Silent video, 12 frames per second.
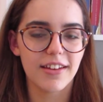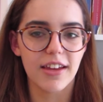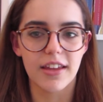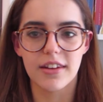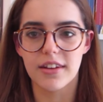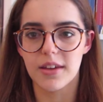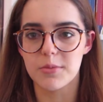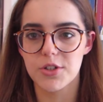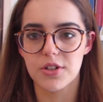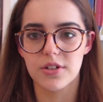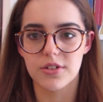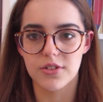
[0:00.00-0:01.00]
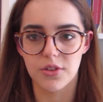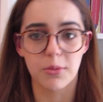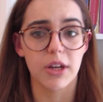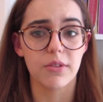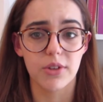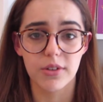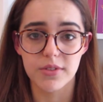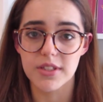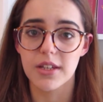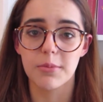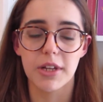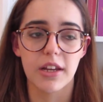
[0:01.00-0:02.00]
and I'm sure so many of you have
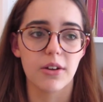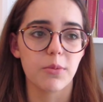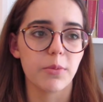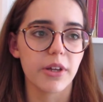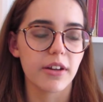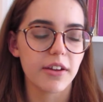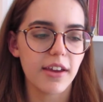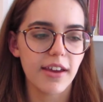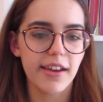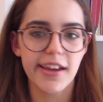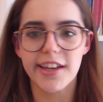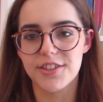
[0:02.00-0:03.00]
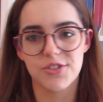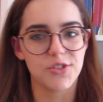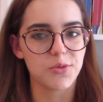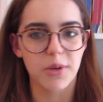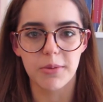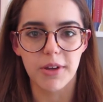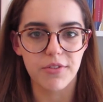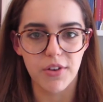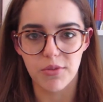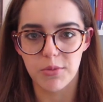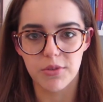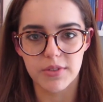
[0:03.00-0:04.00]
seen it by now, but it's just one of my
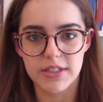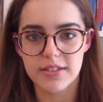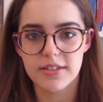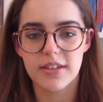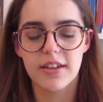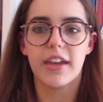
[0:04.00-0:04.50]
favorite movies.